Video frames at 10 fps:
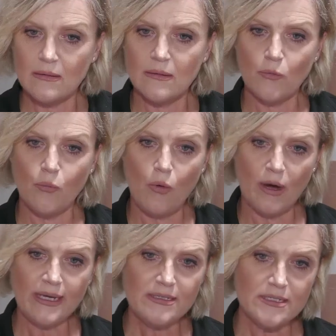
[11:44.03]
a
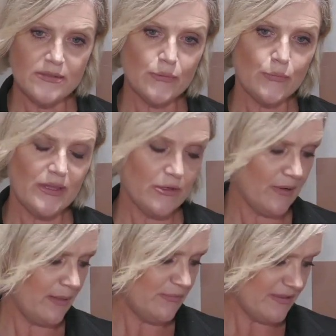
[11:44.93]
white with grey,
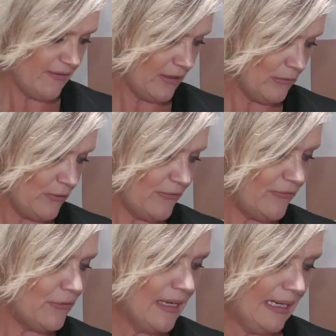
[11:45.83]
I'm just having a look at a
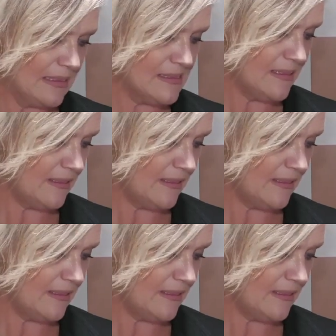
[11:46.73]
few colours here